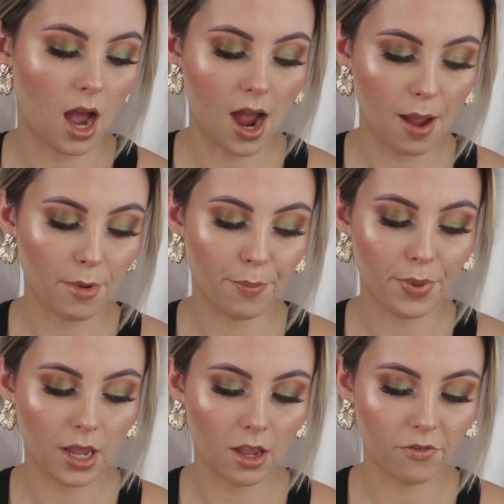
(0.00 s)
I'm a
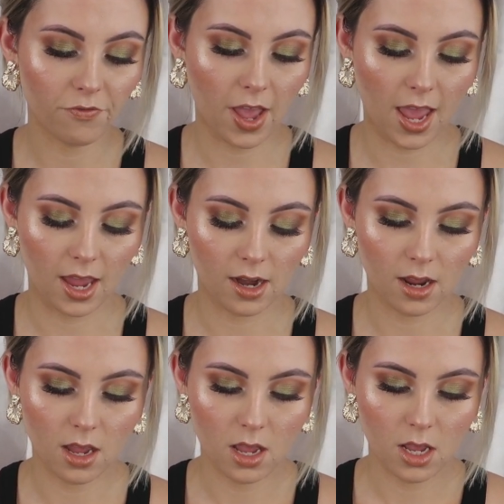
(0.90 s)
big fan.
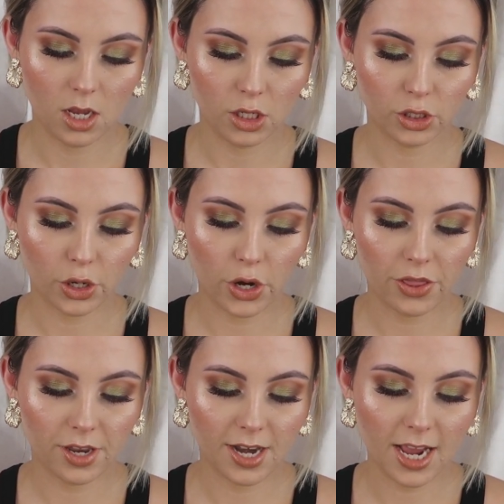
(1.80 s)
So
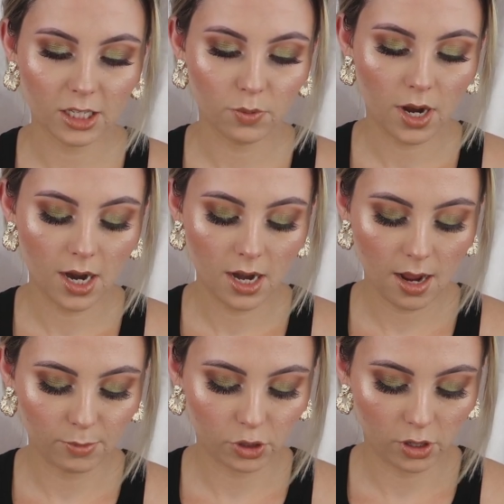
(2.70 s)
the next one
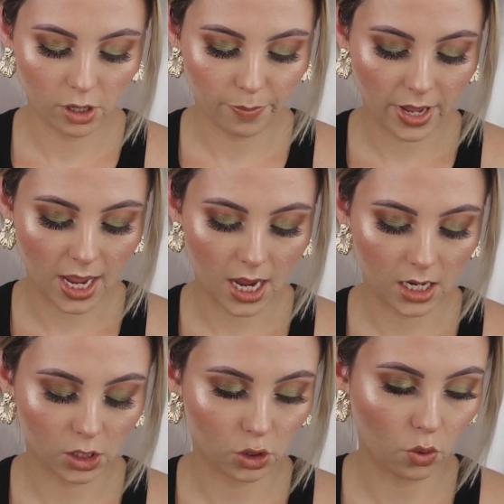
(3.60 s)
I'm going to be
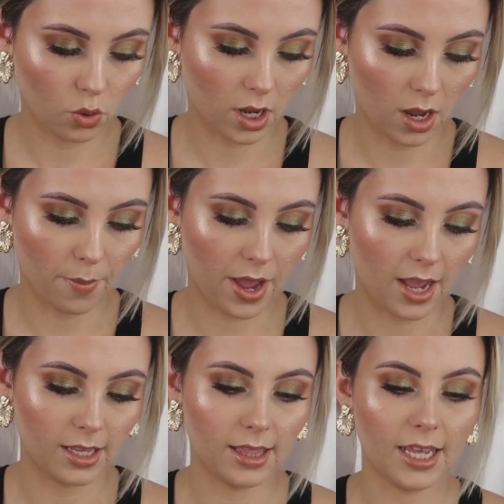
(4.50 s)
talking
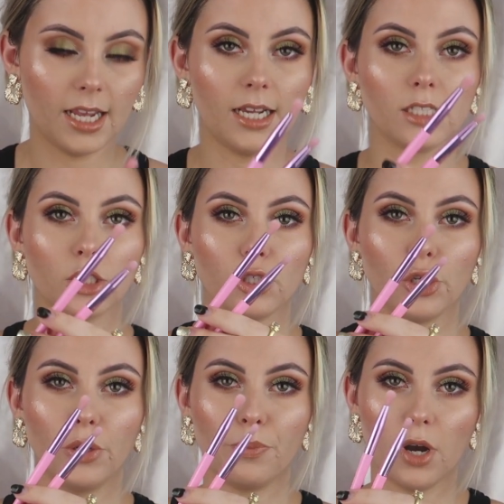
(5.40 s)
about these
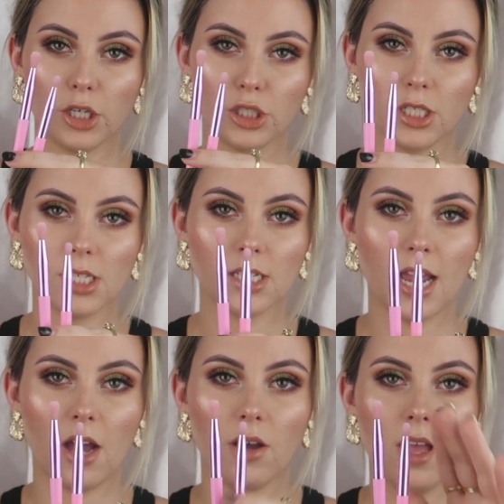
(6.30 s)
two brushes.
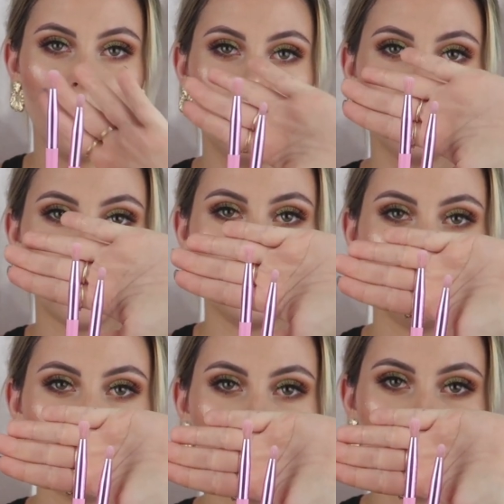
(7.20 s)
Now they
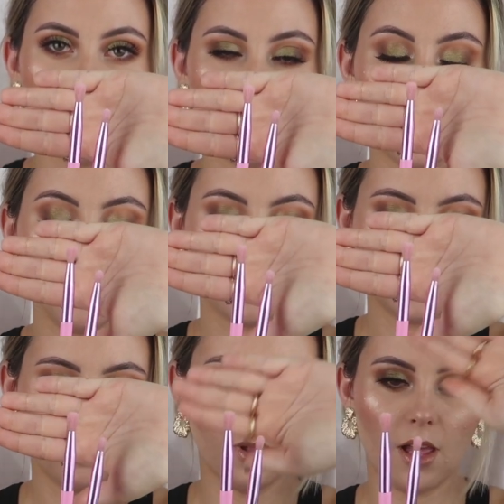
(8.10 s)
look very
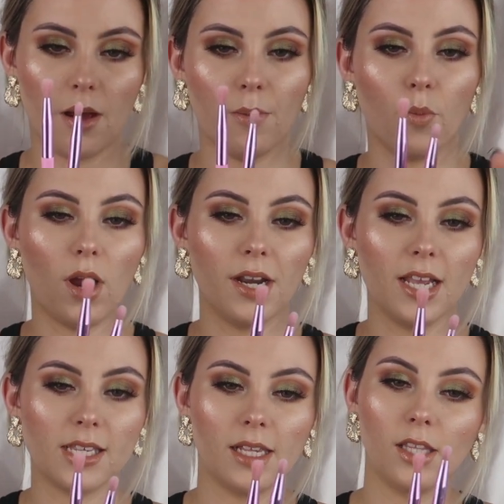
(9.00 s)
similar. One
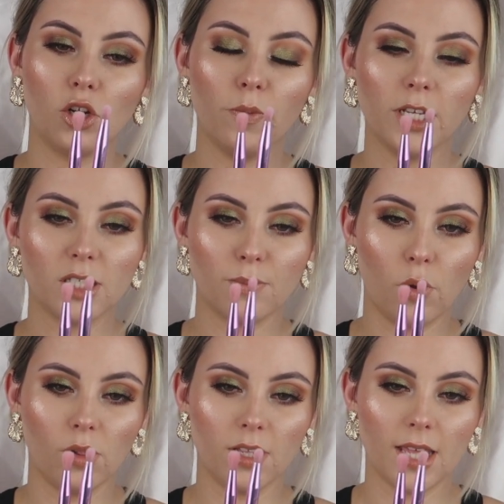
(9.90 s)
is a little bit
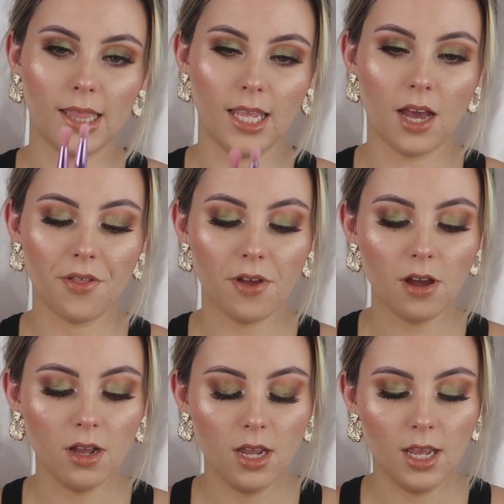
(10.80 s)
smaller than the
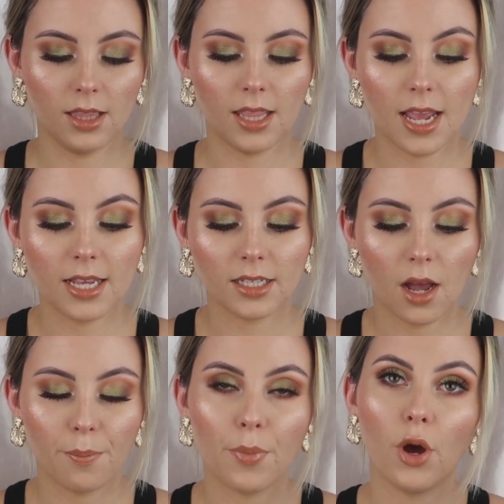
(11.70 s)
other. These
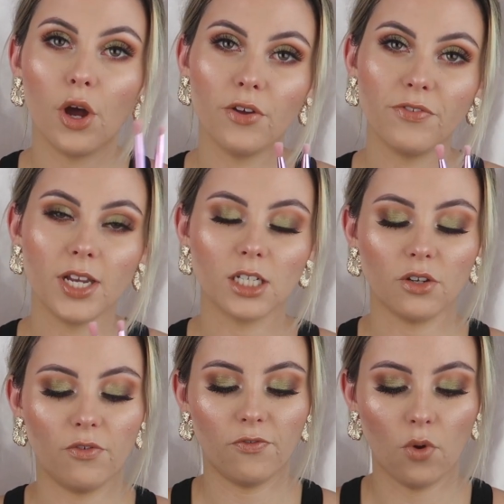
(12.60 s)
are
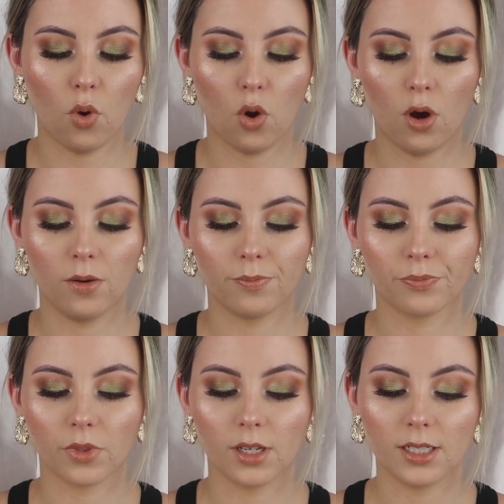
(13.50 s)
perfect for
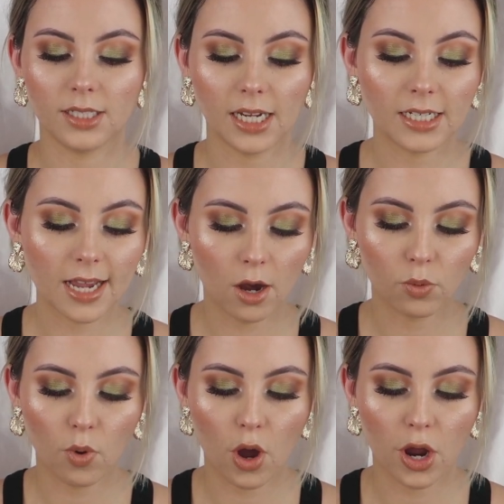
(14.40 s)

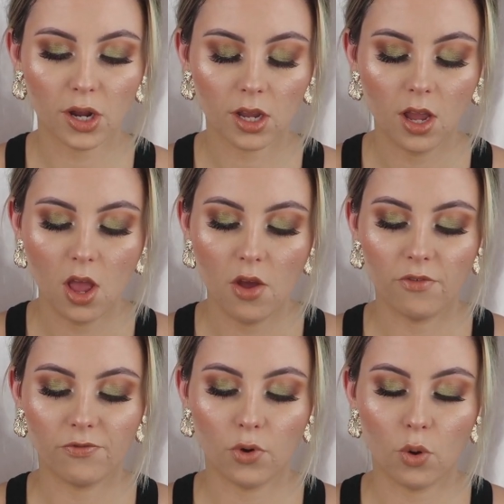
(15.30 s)
detailed work,
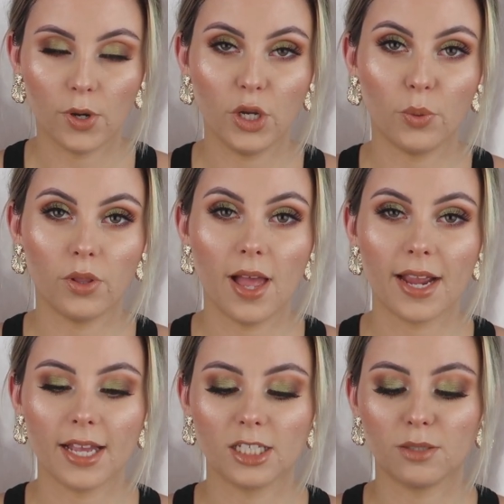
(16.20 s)
for when you want
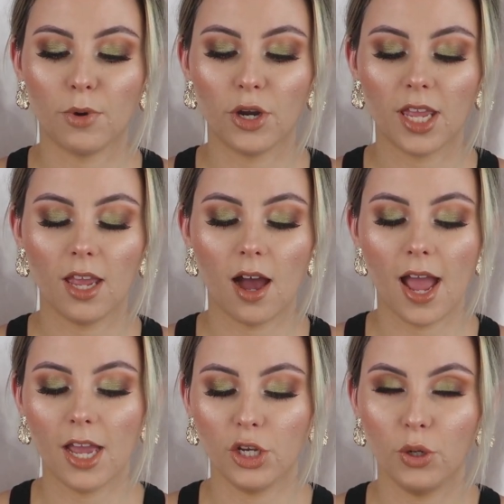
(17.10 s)
like a smoky
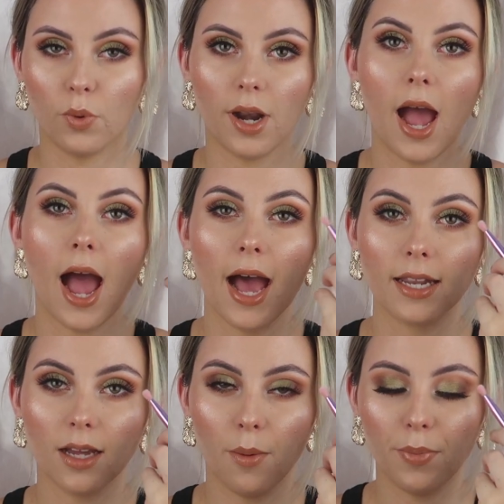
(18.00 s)
eye and you want to
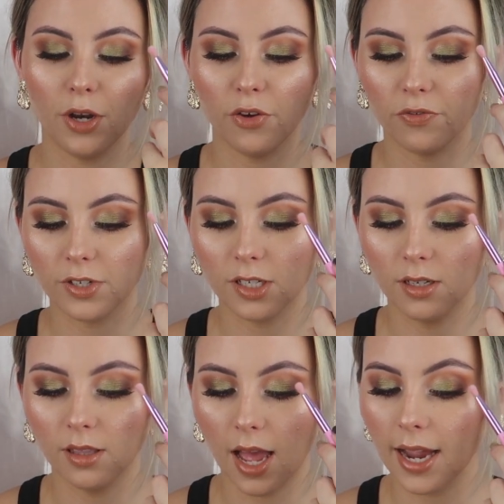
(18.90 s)
add a bit of
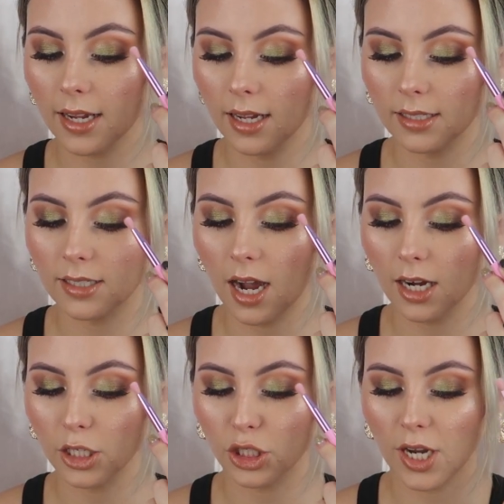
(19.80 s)
like a
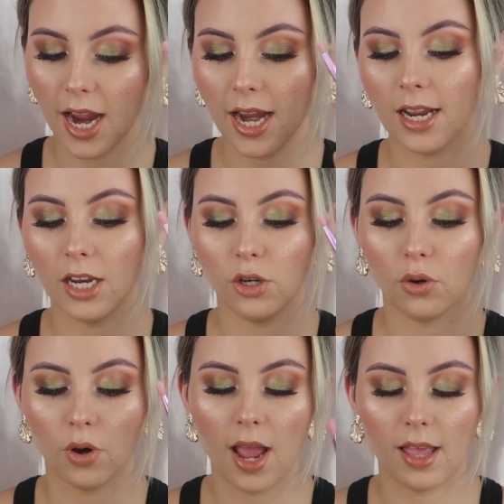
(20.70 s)
darker shade in
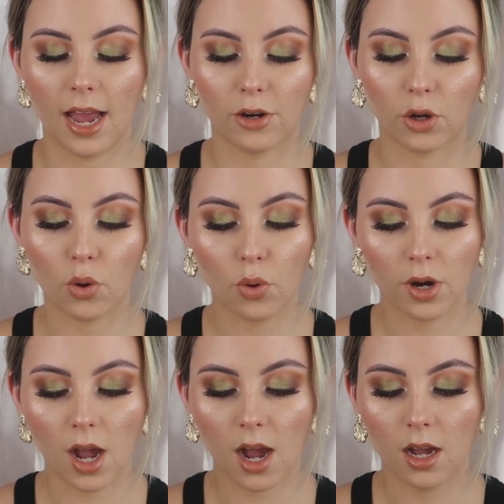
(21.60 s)
your outer
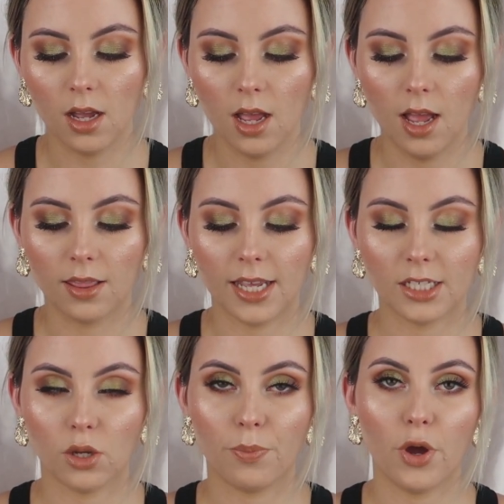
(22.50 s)
corner.
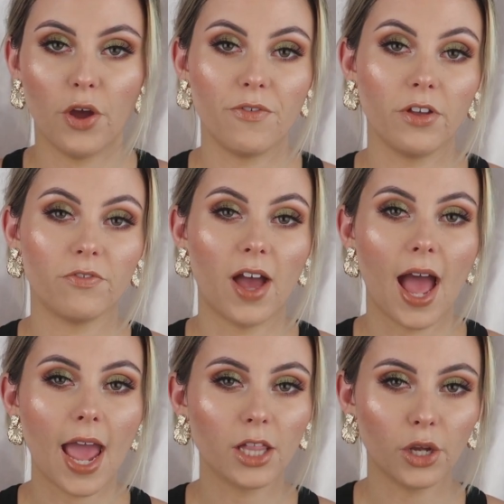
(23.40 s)
These are perfect for
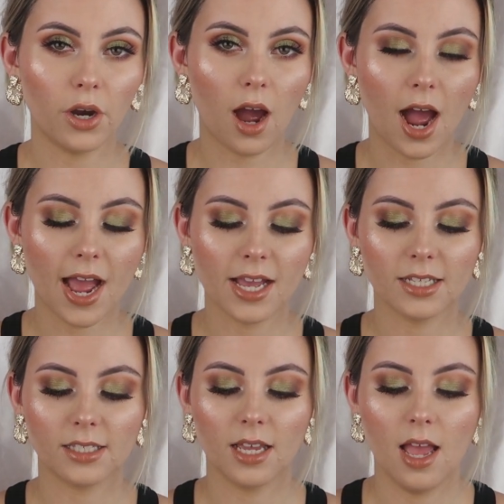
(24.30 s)
halo eyes,